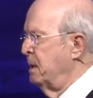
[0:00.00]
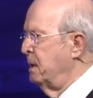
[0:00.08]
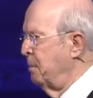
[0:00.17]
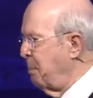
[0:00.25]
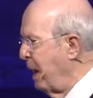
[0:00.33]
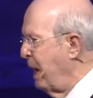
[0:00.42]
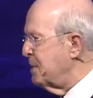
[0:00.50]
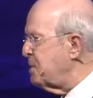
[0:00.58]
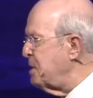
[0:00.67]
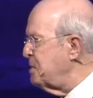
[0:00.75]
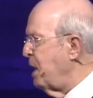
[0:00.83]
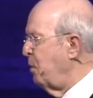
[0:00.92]

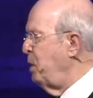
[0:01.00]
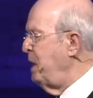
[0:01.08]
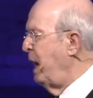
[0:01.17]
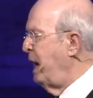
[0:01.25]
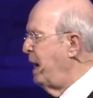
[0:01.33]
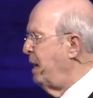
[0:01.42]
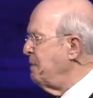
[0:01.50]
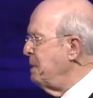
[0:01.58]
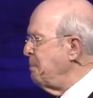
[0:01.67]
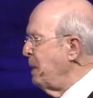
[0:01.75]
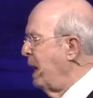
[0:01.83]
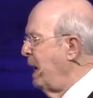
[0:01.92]
appliances that we have,
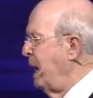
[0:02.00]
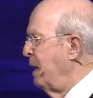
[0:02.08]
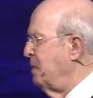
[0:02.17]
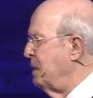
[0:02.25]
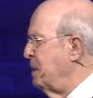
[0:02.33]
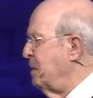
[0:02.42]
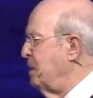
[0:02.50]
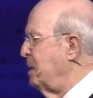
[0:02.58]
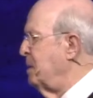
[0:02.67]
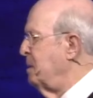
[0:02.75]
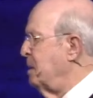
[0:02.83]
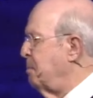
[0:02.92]
and, the,
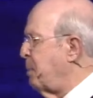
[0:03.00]
the, the,